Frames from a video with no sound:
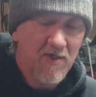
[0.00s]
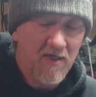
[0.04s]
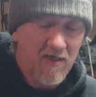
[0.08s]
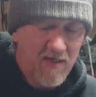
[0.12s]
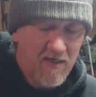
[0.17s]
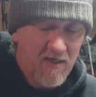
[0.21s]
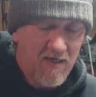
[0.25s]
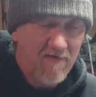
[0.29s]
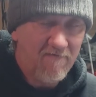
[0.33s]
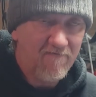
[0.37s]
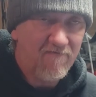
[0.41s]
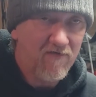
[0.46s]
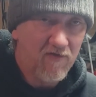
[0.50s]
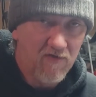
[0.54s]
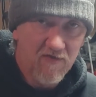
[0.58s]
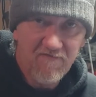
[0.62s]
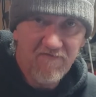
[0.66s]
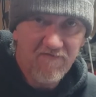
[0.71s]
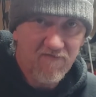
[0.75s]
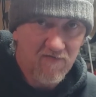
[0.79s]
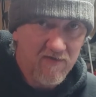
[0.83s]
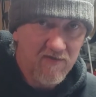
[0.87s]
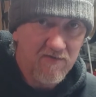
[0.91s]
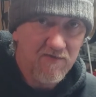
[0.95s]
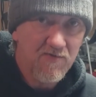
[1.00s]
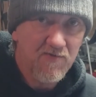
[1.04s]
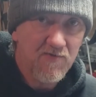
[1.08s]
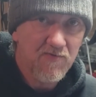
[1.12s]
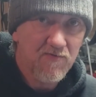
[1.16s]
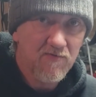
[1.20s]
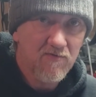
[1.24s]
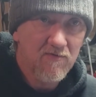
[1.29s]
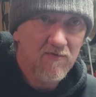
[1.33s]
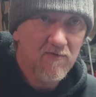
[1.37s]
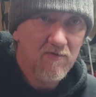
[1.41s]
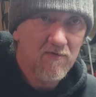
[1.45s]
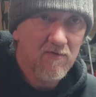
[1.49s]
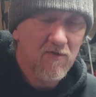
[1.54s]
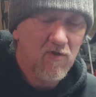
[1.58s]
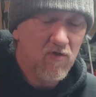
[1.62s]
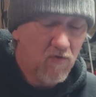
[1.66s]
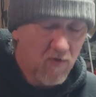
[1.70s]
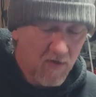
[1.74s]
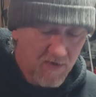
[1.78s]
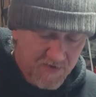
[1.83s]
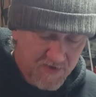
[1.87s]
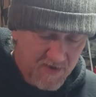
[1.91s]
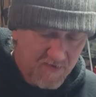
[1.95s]
I have good friends
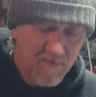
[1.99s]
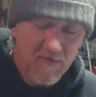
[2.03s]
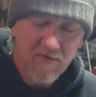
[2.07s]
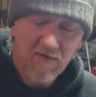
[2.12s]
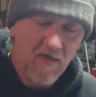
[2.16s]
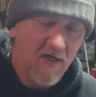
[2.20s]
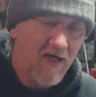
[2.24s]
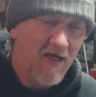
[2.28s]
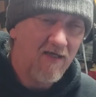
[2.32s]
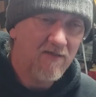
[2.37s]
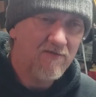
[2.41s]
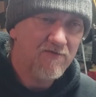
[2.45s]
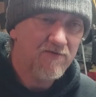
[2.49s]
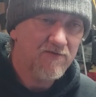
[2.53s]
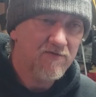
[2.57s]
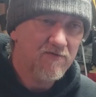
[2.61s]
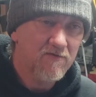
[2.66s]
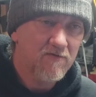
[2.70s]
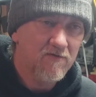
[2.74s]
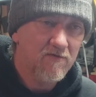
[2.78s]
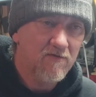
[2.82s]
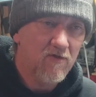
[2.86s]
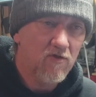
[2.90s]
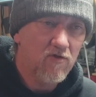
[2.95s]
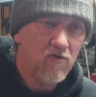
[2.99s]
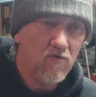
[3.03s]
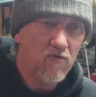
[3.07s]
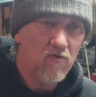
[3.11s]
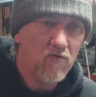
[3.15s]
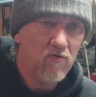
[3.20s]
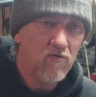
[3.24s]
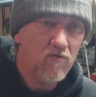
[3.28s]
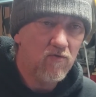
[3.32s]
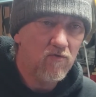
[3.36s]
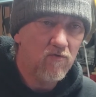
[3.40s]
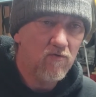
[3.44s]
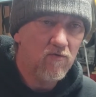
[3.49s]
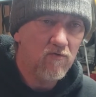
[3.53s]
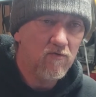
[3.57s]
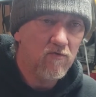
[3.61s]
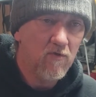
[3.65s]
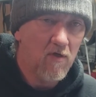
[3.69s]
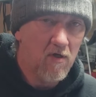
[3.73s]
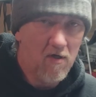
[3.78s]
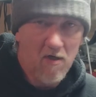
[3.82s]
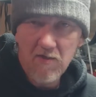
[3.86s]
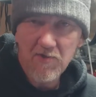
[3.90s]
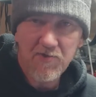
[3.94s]
who are Democrats who
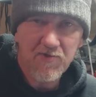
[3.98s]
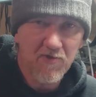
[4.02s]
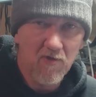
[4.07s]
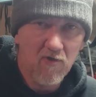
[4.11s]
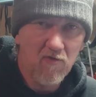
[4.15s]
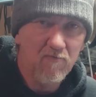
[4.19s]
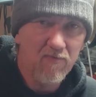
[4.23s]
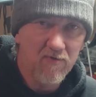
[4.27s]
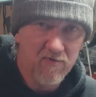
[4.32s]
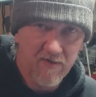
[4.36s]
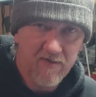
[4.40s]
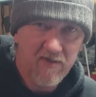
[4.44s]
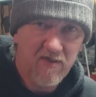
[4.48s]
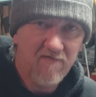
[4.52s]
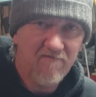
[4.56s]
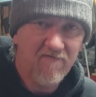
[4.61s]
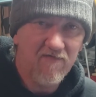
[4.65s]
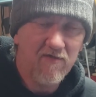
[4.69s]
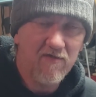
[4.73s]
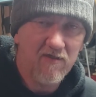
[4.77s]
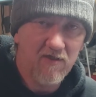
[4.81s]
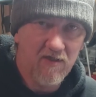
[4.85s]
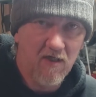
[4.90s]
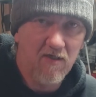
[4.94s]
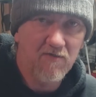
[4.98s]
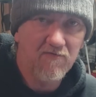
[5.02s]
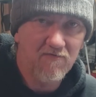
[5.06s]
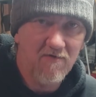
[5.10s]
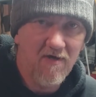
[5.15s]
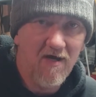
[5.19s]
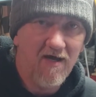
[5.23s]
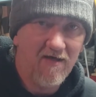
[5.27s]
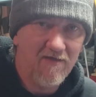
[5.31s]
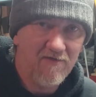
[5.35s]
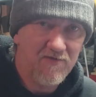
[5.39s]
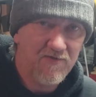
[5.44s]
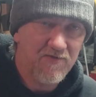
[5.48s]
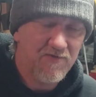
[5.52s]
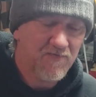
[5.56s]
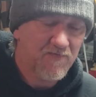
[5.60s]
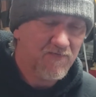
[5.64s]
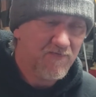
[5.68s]
also believe in gun rights.